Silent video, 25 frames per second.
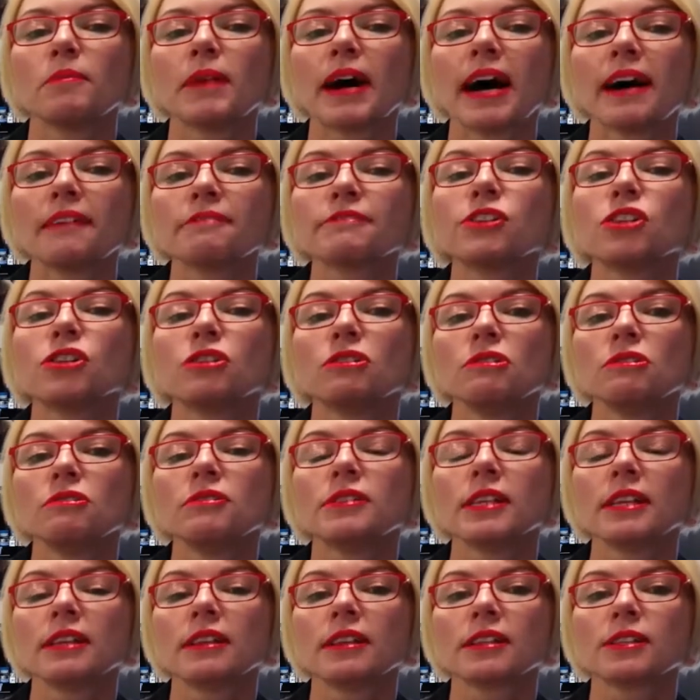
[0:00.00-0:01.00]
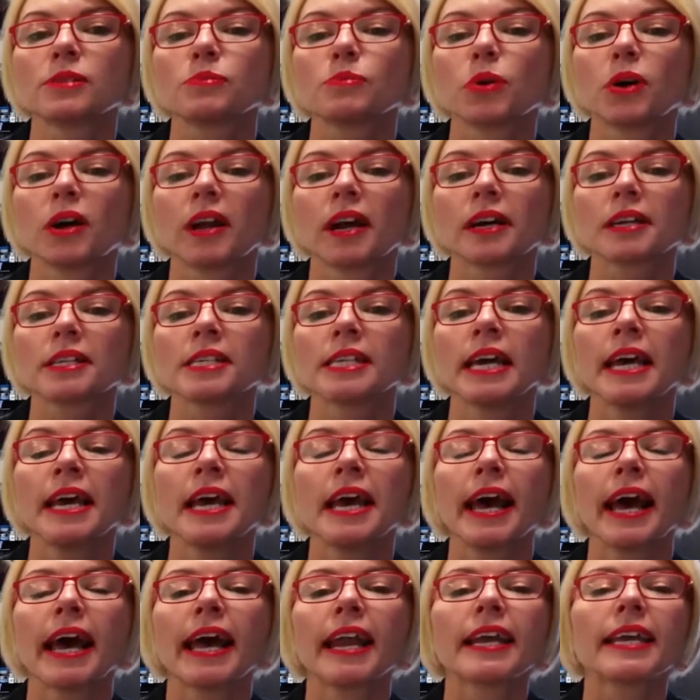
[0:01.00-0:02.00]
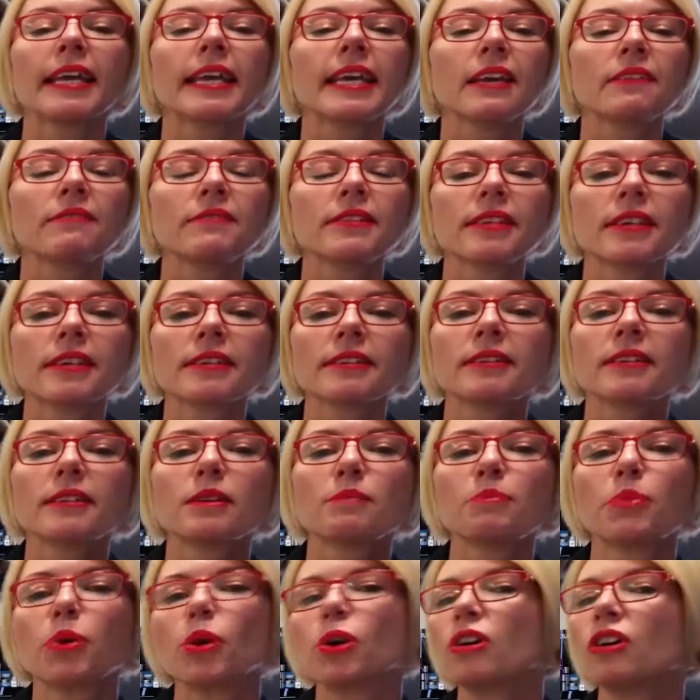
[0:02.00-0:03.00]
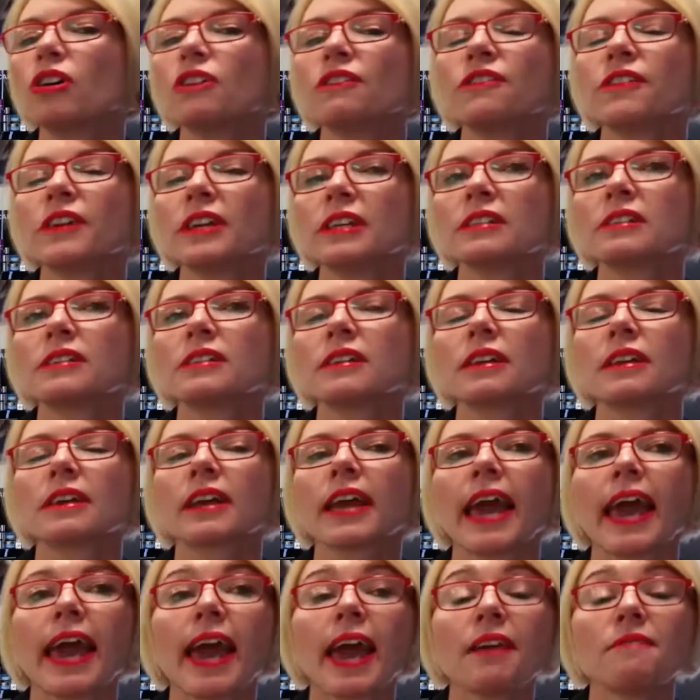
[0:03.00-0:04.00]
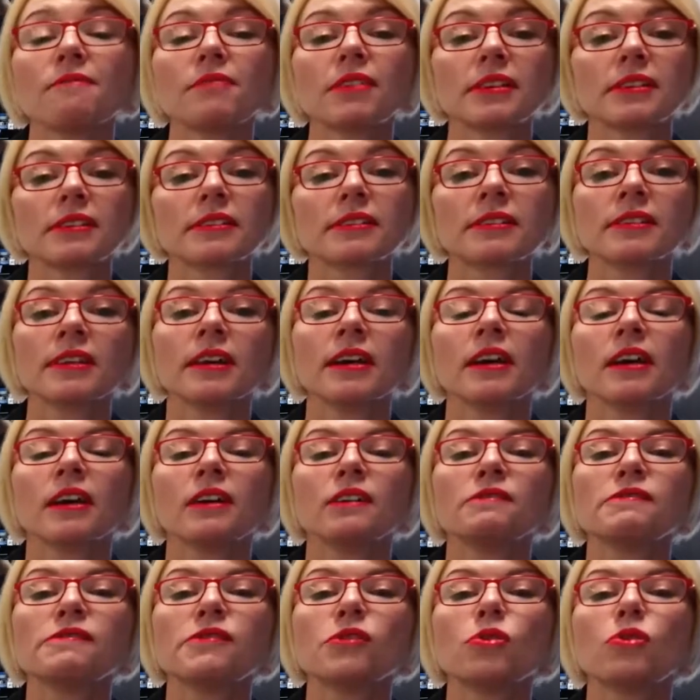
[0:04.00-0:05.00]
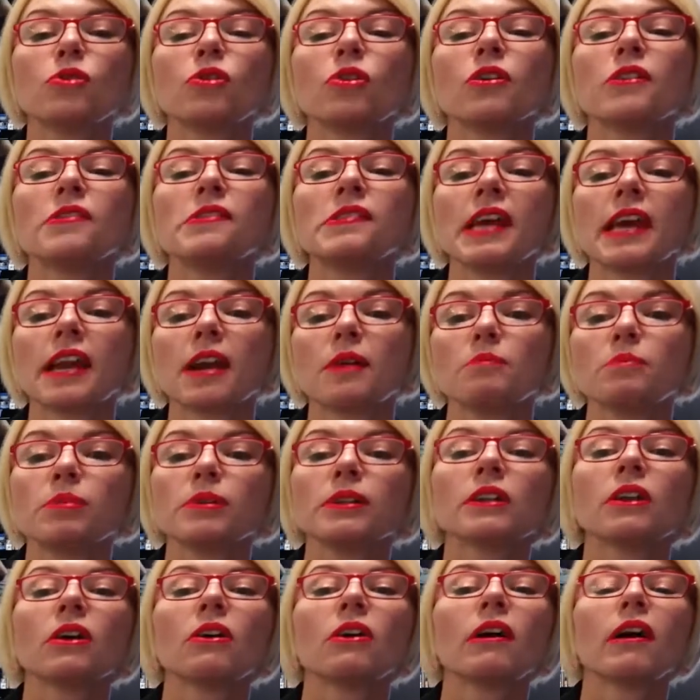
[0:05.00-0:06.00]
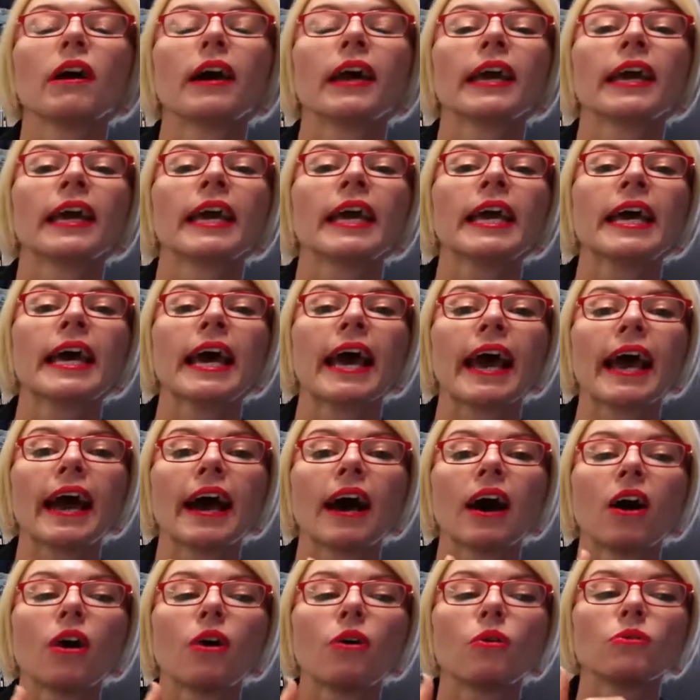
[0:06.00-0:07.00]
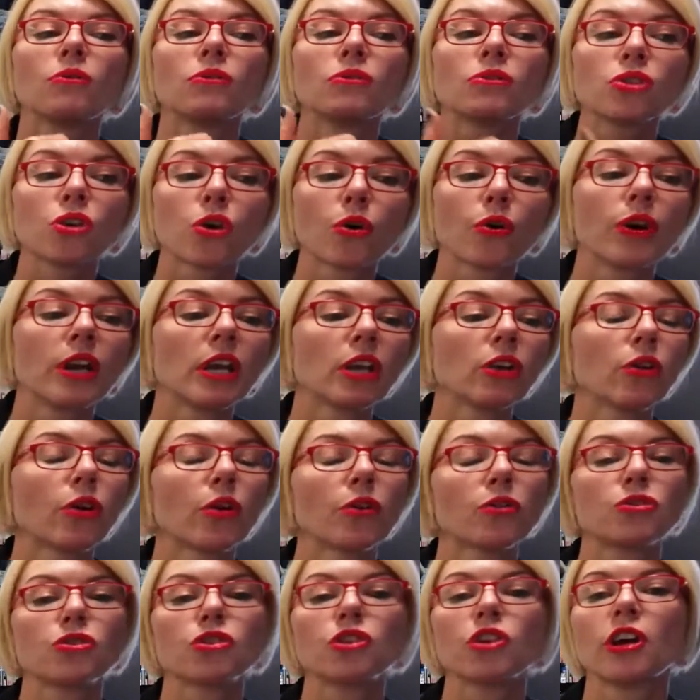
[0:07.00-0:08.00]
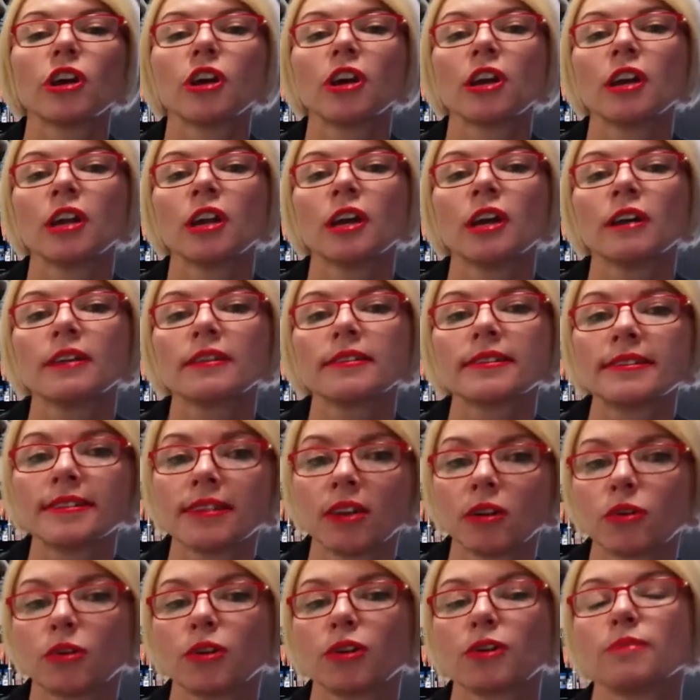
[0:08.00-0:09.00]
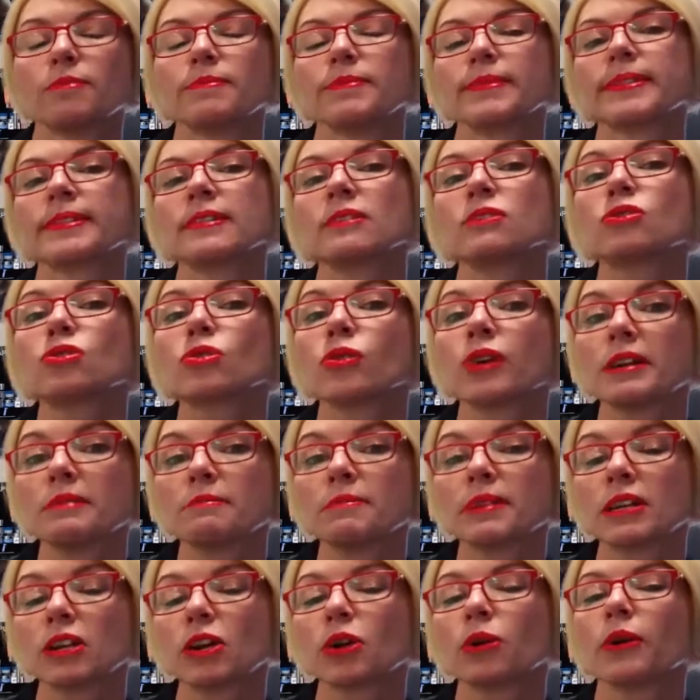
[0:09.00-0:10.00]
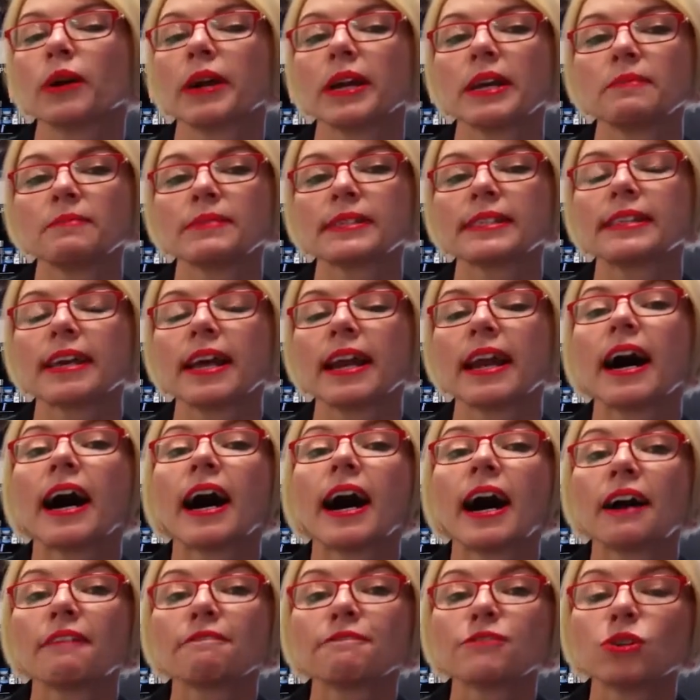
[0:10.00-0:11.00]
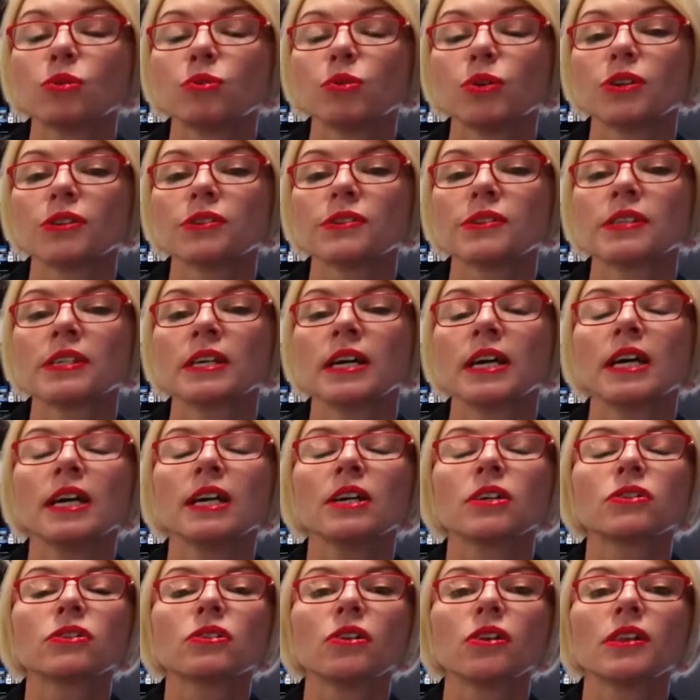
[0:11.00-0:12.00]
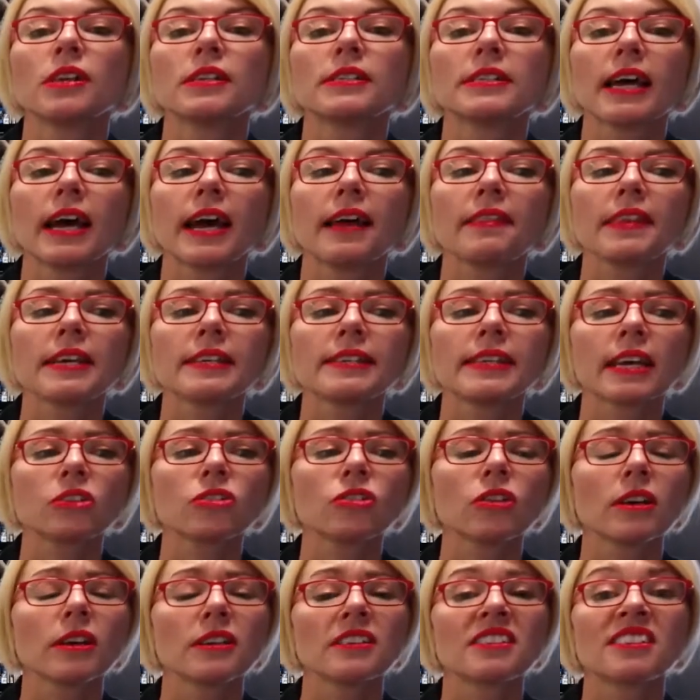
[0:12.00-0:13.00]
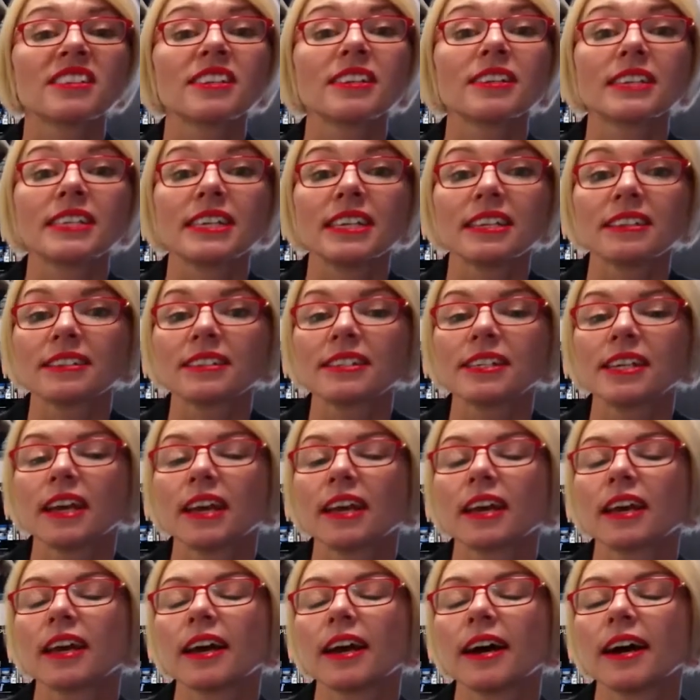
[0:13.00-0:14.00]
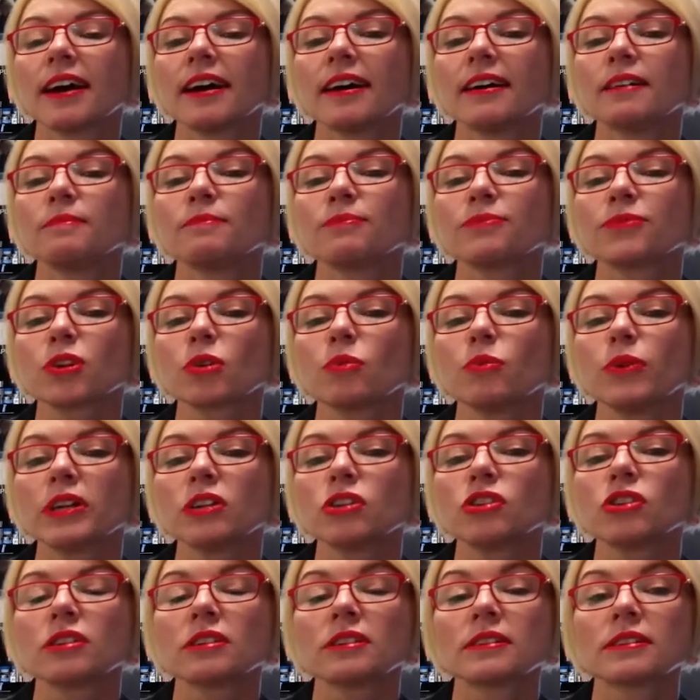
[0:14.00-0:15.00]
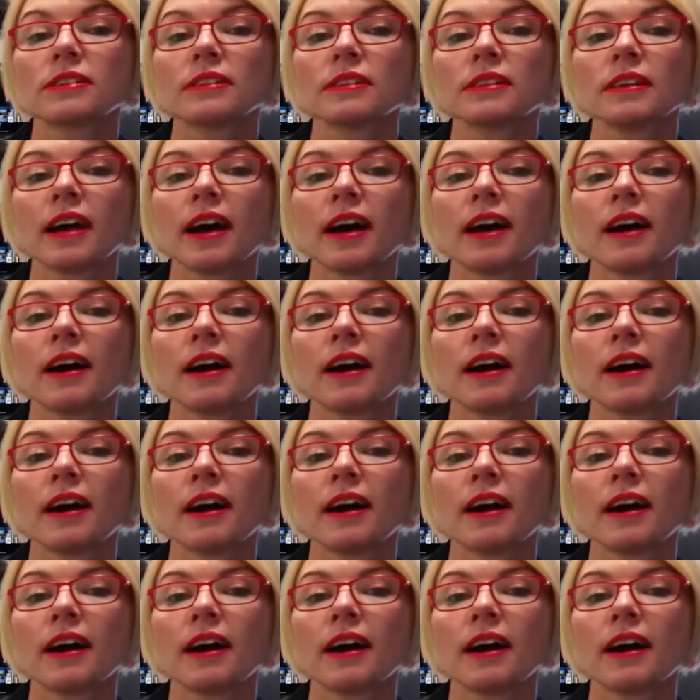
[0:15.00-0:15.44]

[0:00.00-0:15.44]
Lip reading: after using this product. And it gives us the perfect canvas for then applying our toning lotion, serums, treatment creams then afterwards. So there's actually a statistic which is